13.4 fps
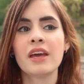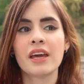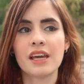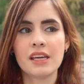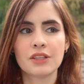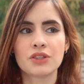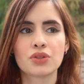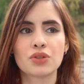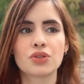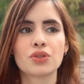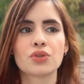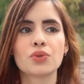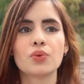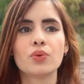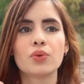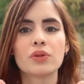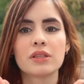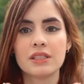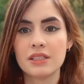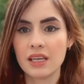is to
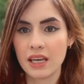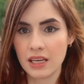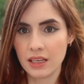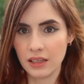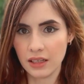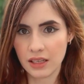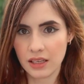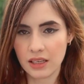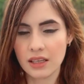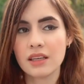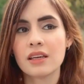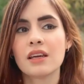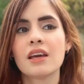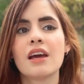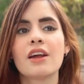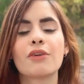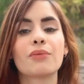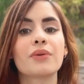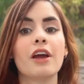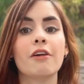daily
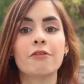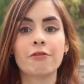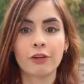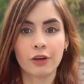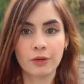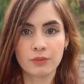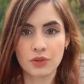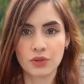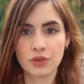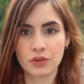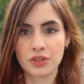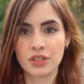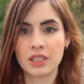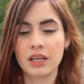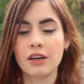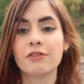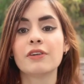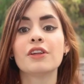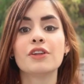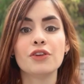reaffirm to
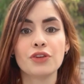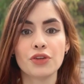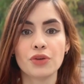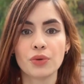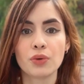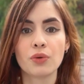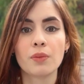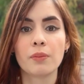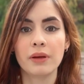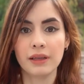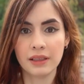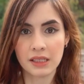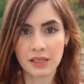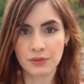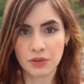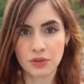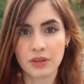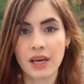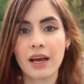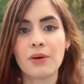yourself new beliefs, so
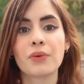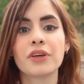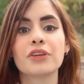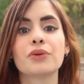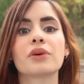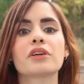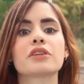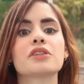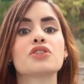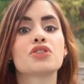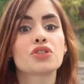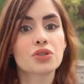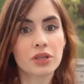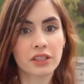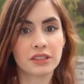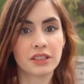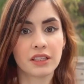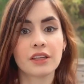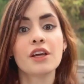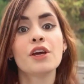that way you are
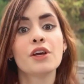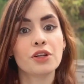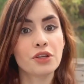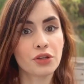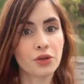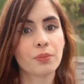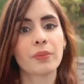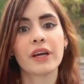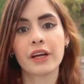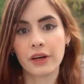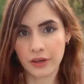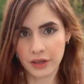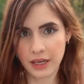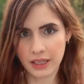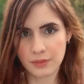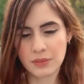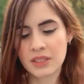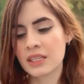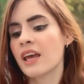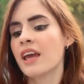constructing new
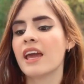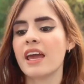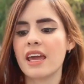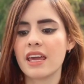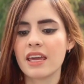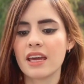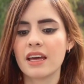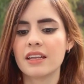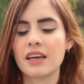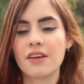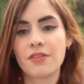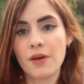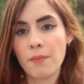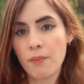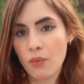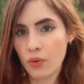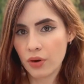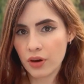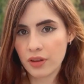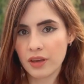paradigms. And the
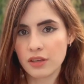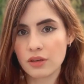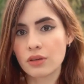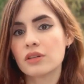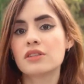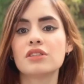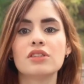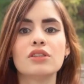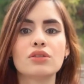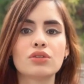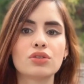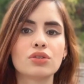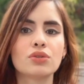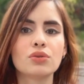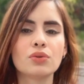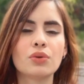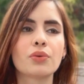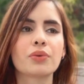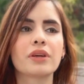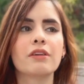more that you continue to
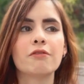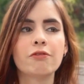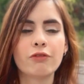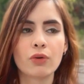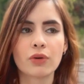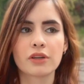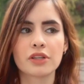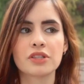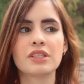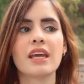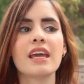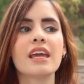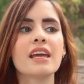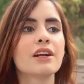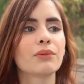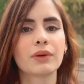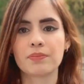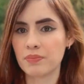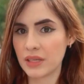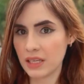reinforce and
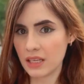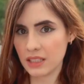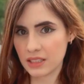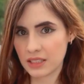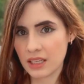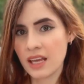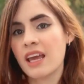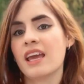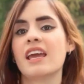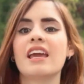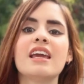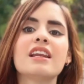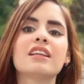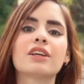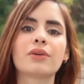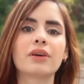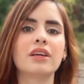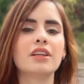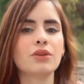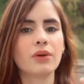repeat and
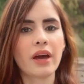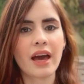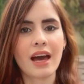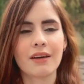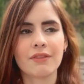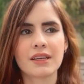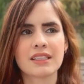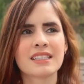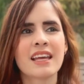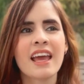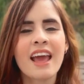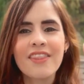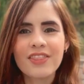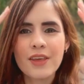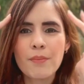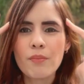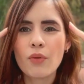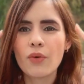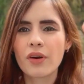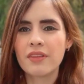create new habits, the
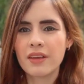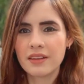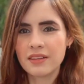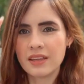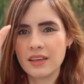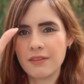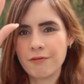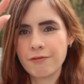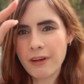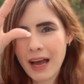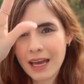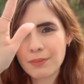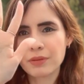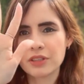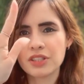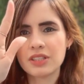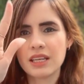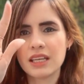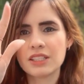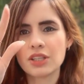more that the
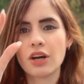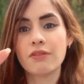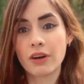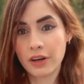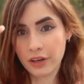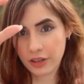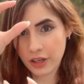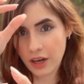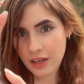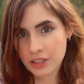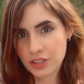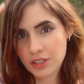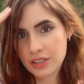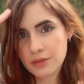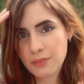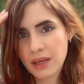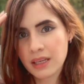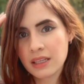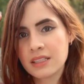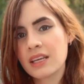5% of our conscious
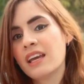mind